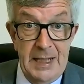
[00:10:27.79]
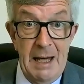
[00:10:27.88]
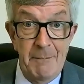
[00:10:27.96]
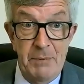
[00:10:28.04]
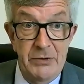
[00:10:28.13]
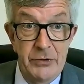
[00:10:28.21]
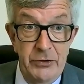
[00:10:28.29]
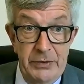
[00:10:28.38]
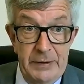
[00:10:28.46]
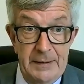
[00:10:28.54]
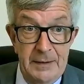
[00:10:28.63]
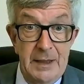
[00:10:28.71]
can't be
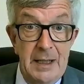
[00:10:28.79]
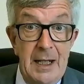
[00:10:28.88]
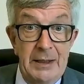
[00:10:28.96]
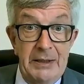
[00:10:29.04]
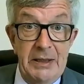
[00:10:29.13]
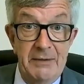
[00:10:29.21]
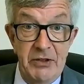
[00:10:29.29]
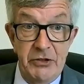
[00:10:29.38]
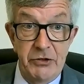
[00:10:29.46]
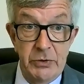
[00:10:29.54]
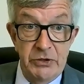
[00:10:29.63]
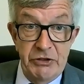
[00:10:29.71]
done. And if
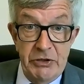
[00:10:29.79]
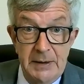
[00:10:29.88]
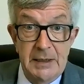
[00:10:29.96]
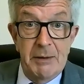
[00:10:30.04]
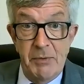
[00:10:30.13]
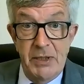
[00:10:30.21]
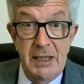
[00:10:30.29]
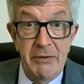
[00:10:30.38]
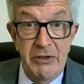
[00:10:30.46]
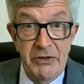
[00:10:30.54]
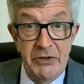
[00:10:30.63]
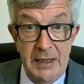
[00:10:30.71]
you do it, you can be
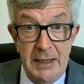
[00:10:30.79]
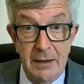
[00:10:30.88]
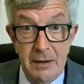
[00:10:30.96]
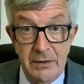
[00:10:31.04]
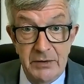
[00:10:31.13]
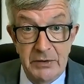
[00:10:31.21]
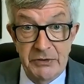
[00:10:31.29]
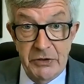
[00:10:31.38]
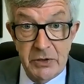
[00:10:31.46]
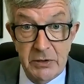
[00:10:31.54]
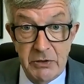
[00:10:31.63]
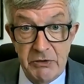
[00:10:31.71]
down in the
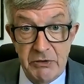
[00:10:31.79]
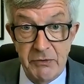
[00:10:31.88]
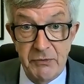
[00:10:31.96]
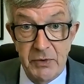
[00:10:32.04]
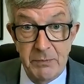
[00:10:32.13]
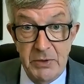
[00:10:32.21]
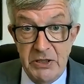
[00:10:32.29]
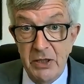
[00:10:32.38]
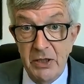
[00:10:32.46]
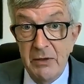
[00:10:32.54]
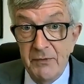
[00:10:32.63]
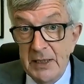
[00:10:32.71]
circuit court for a
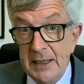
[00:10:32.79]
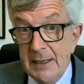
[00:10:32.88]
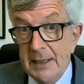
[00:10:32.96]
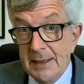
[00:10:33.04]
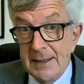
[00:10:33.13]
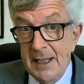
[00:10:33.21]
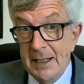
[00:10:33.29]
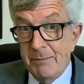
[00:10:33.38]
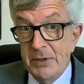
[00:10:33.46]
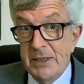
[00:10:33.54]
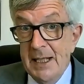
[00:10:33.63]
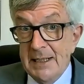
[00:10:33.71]
breach of the
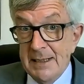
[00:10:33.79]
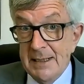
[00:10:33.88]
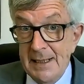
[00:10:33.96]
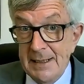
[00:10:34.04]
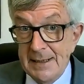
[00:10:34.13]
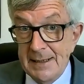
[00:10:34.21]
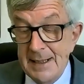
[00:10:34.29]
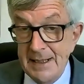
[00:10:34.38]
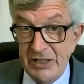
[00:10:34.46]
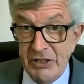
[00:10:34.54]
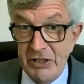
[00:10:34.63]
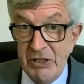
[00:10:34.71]
data protection
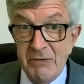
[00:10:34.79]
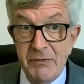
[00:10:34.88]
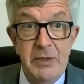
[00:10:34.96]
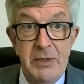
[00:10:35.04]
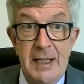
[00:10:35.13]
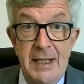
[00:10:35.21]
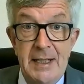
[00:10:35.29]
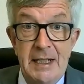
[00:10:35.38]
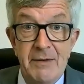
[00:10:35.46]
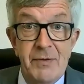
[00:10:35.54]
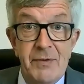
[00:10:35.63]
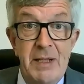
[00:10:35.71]
legislation for
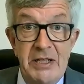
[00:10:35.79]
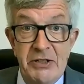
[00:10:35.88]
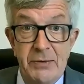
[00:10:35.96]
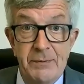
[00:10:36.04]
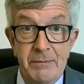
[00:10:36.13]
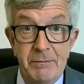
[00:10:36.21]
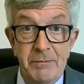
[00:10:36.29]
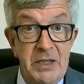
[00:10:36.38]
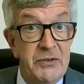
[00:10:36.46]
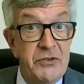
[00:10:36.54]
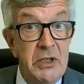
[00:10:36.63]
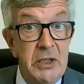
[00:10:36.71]
retaining information.
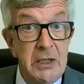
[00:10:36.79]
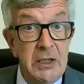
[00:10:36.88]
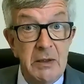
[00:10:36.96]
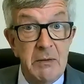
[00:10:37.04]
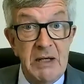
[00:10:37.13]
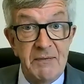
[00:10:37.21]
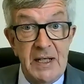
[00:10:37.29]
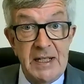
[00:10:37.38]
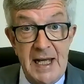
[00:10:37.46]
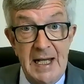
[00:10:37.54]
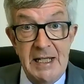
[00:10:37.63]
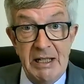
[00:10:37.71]
Because if
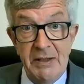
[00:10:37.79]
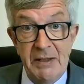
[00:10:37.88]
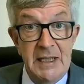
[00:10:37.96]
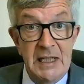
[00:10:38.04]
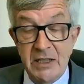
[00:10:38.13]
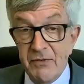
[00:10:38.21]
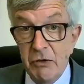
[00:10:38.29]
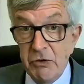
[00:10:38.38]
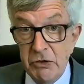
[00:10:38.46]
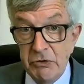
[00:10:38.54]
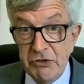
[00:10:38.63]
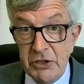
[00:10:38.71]
they tell you, it's of
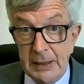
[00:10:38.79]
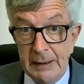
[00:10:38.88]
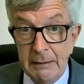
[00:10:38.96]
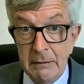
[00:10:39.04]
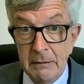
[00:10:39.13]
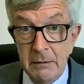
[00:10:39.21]
no use to you.